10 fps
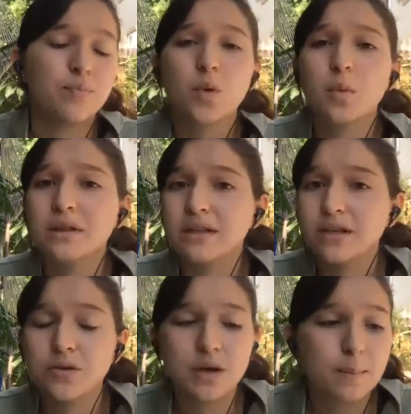what the
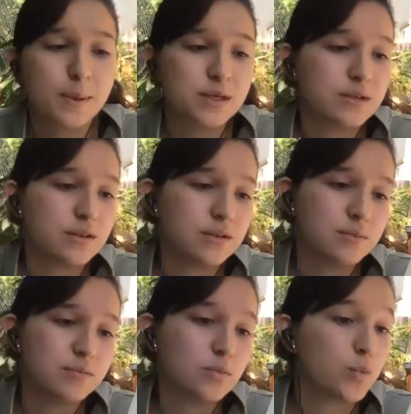cucumber
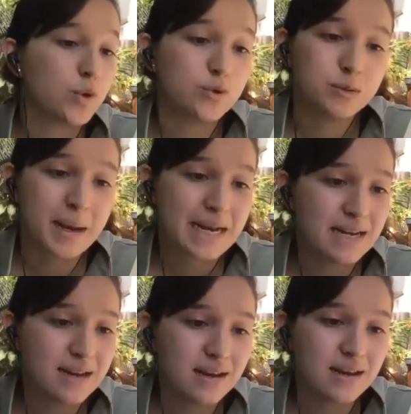roots might
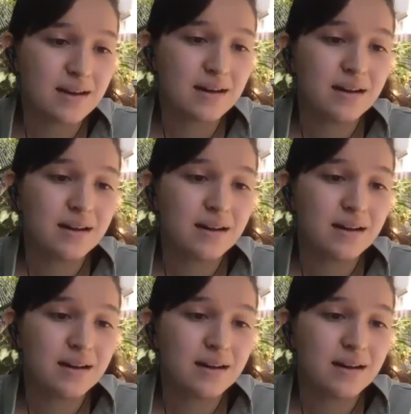need.